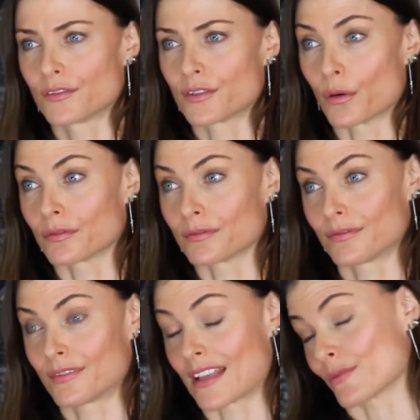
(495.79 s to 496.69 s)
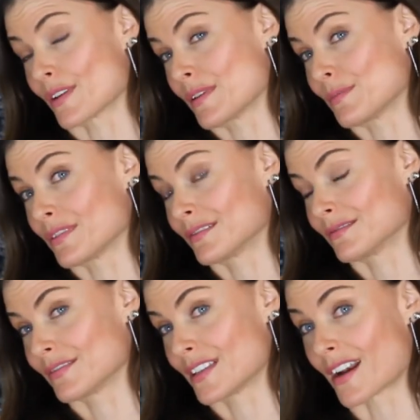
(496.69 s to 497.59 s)
don't, that's why
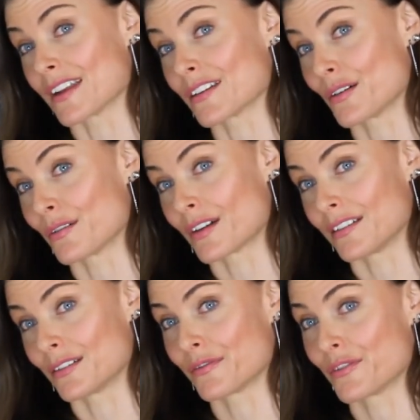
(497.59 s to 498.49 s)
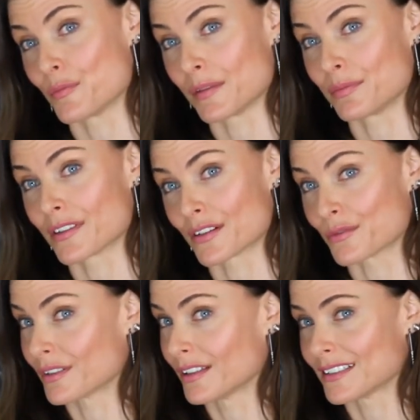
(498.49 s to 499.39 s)
people that I know a few people that are
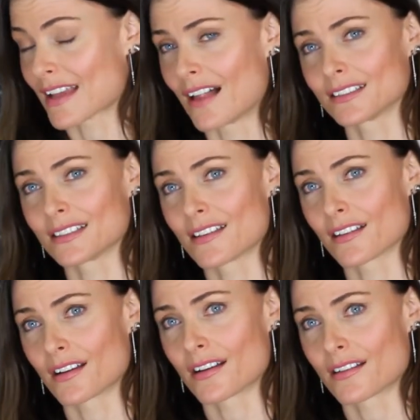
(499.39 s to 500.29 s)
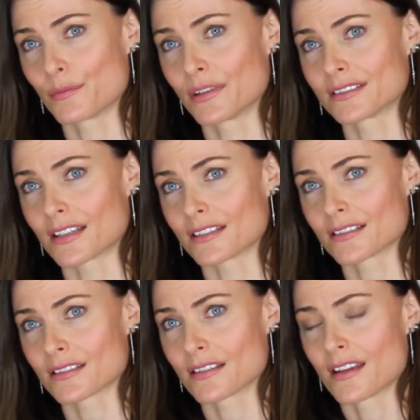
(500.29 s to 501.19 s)
really talented that got out of the
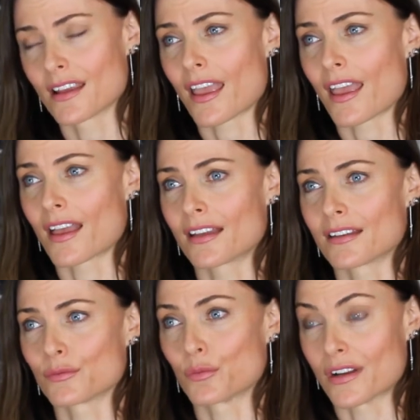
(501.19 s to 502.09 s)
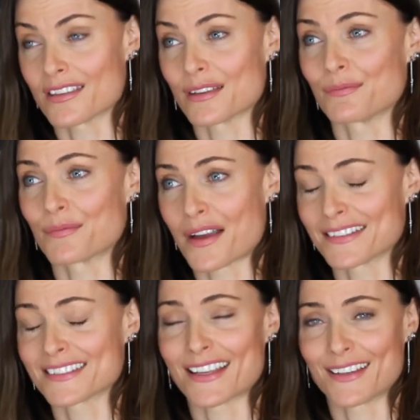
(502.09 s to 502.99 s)
business. And one of them I
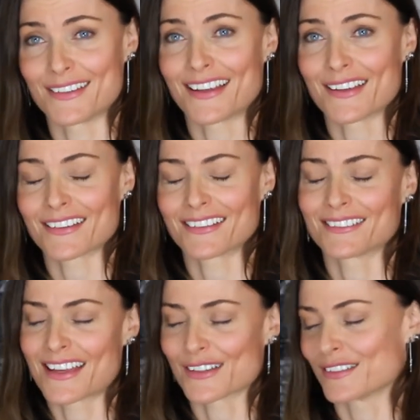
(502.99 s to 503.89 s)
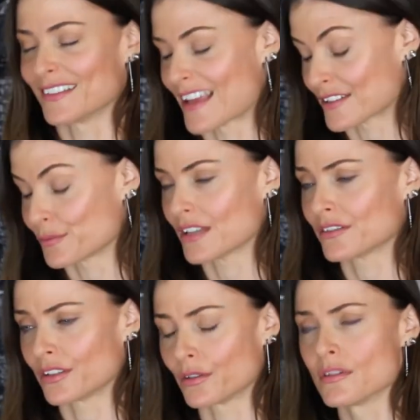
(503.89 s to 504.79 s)
said, I actually last
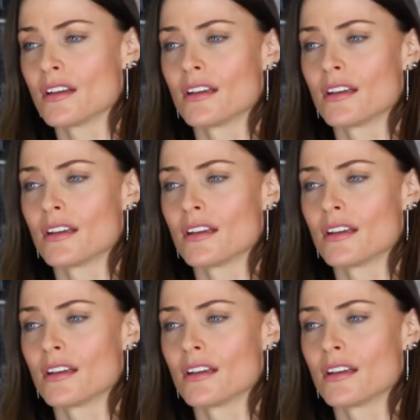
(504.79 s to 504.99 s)
week too,